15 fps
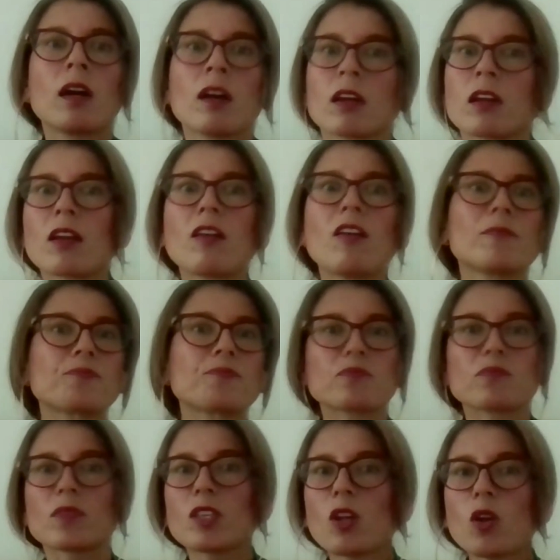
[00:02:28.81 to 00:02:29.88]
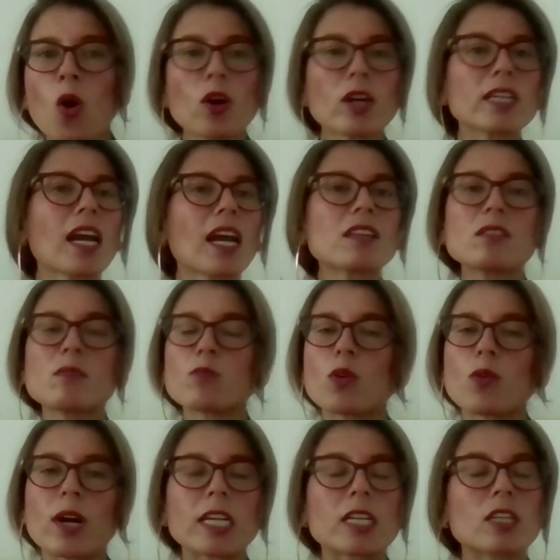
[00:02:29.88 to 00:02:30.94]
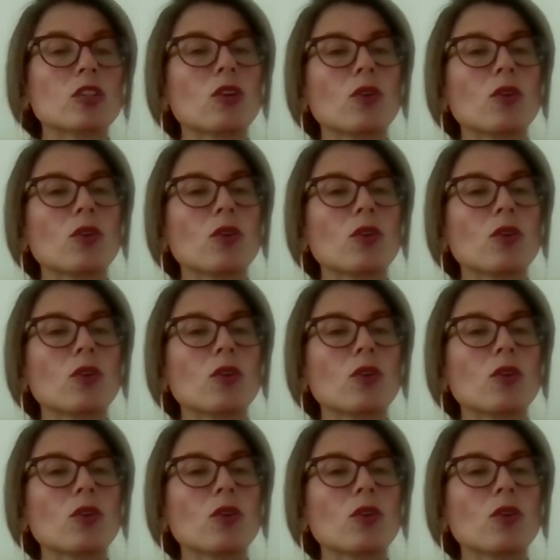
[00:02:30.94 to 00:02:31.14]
you know, orgasm quick,